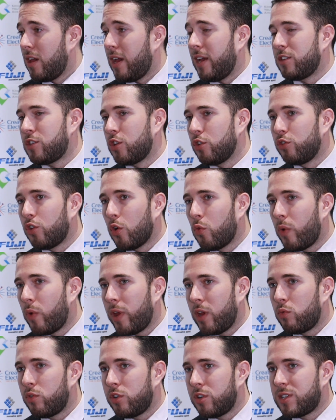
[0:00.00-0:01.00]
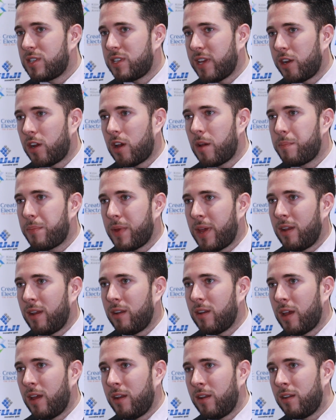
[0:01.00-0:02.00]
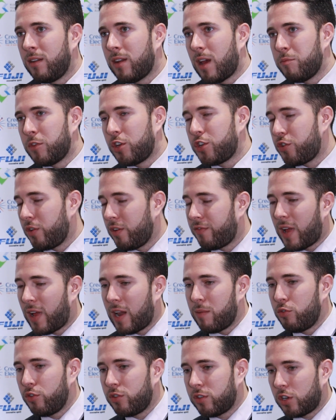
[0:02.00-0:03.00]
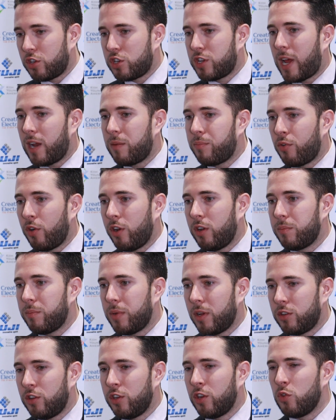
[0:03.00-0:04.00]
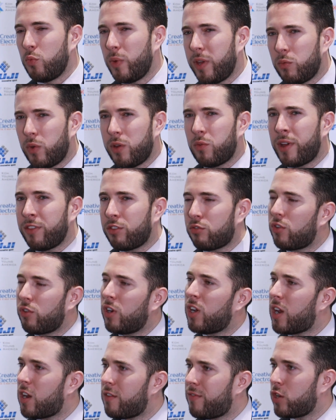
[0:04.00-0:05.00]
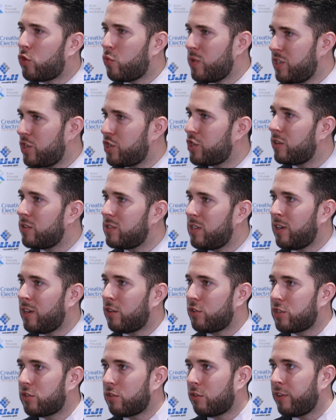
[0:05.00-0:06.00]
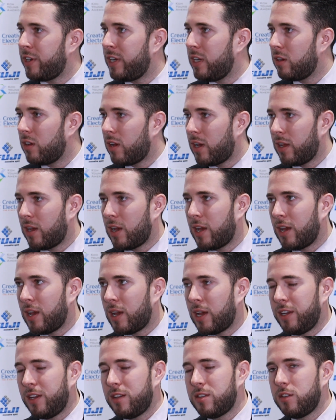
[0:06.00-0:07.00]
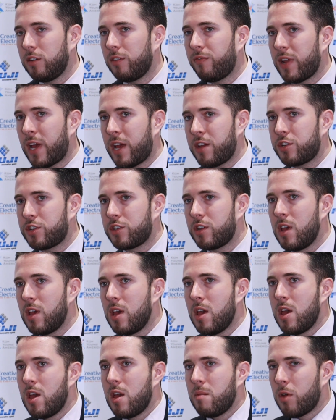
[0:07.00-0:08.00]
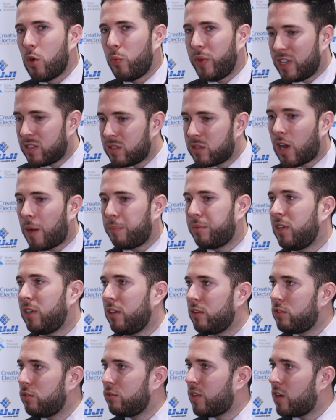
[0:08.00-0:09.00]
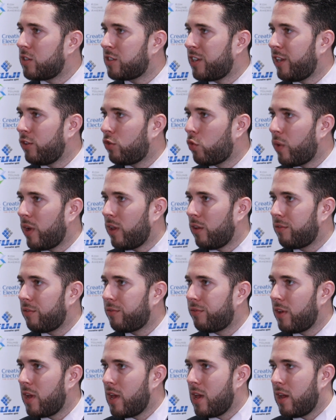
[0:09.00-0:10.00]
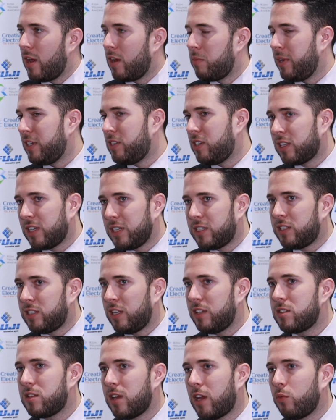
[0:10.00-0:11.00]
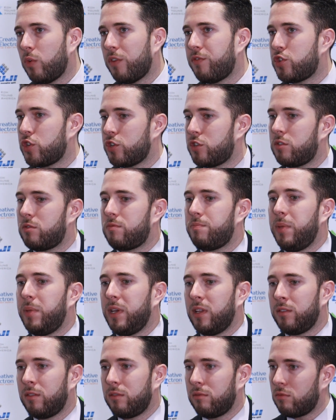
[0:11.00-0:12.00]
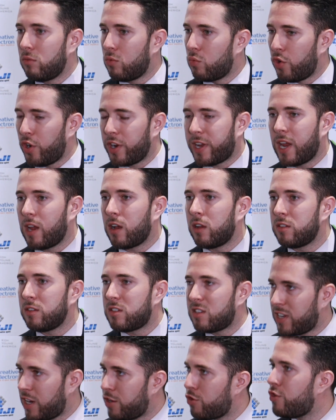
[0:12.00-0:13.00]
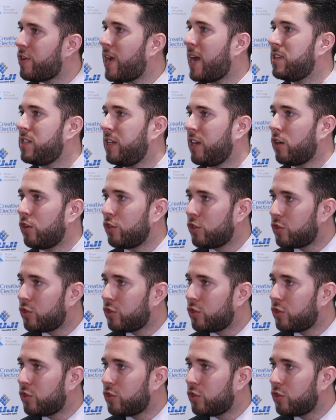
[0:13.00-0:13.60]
And so the way we're set up, and I'm not sure if Albert touched that point, but we went through a lot of acquisitions in our story at AsteelFlash, but we stopped in 2012. And basically since then we've just been working on standardizing our